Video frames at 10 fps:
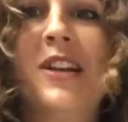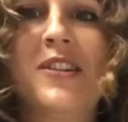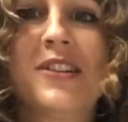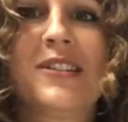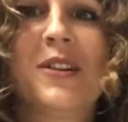
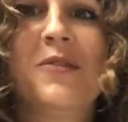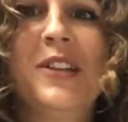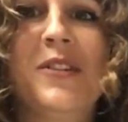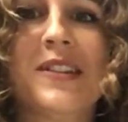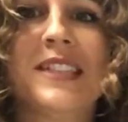changes.
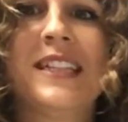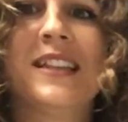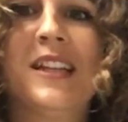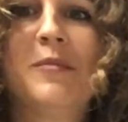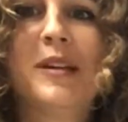Hopefully you can see a
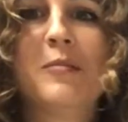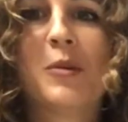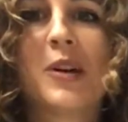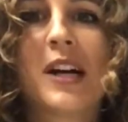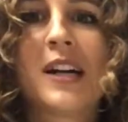little bit
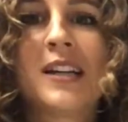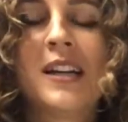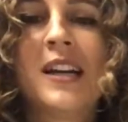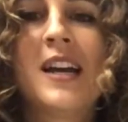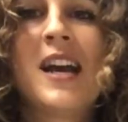more
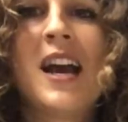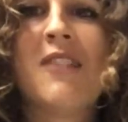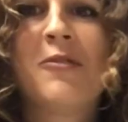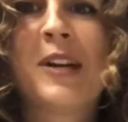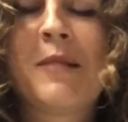
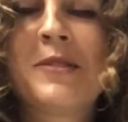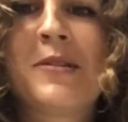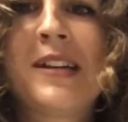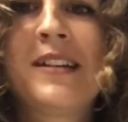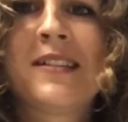of what I'm
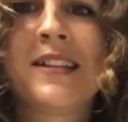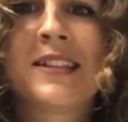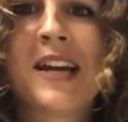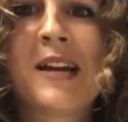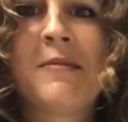doing this
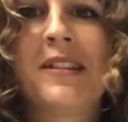time.